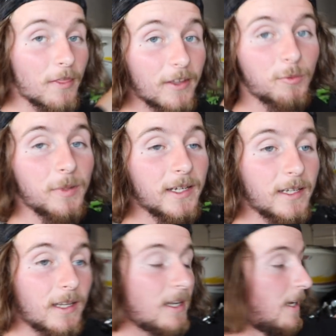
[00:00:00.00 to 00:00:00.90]
this
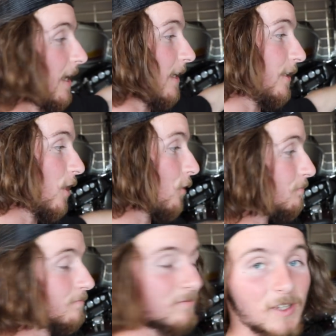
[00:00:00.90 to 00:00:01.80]
big. And you
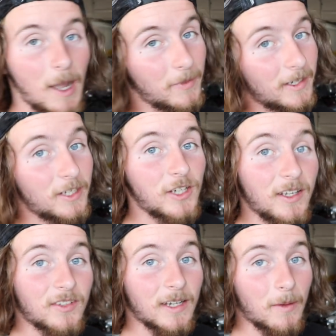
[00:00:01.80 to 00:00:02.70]
know, I'm gonna
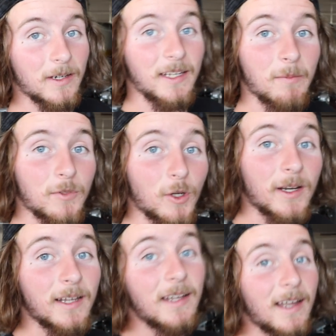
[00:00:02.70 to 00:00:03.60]
chase it and I'm gonna keep doing
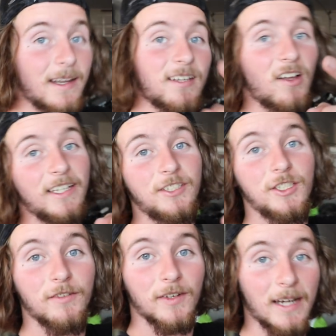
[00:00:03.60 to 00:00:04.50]
it until I
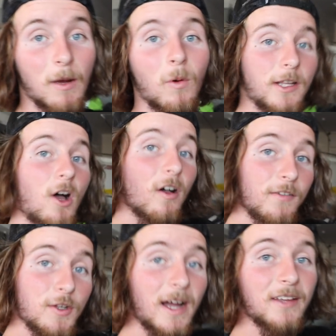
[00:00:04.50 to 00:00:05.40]
achieve it. And I want all of
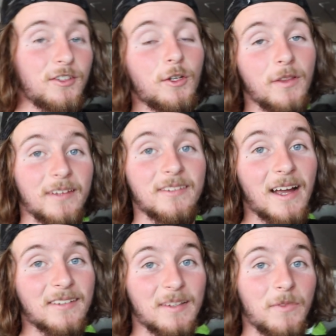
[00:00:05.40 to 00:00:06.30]
you guys to do the
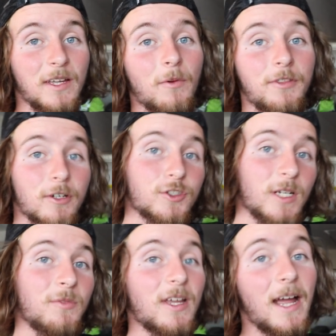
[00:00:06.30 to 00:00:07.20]
exact same thing with your
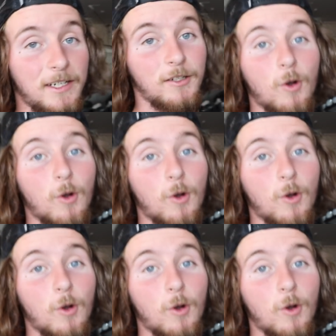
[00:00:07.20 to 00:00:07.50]
dreams and your